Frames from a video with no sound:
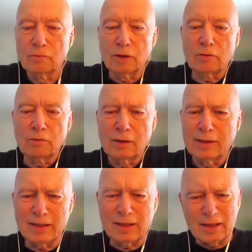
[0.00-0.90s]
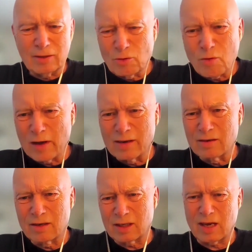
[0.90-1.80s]
I don't quite
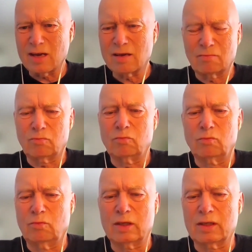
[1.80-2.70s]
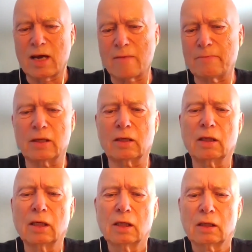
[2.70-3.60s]
understand what's happening
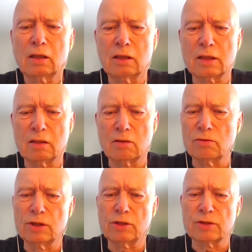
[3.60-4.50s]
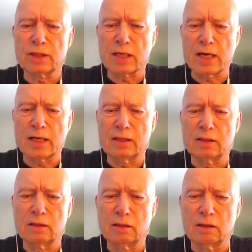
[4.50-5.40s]
because I know that you're sad
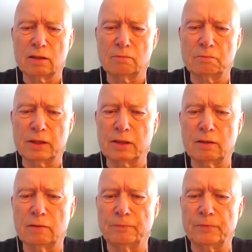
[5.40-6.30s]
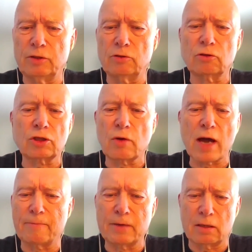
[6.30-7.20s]
but you look so
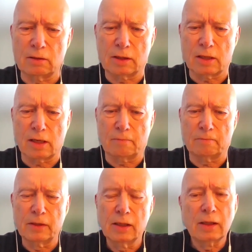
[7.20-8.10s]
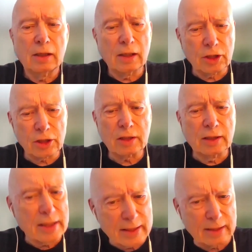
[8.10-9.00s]
happy all the time. And just
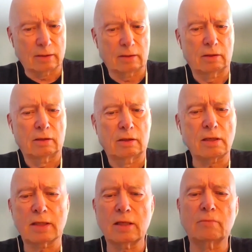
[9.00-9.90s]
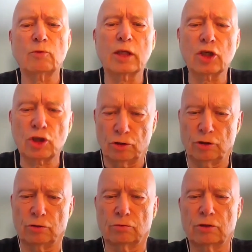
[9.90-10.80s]
listen, not tell them what they should
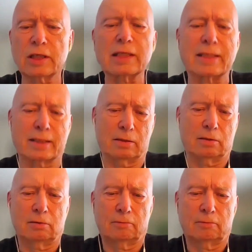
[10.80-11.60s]
do. Just listen.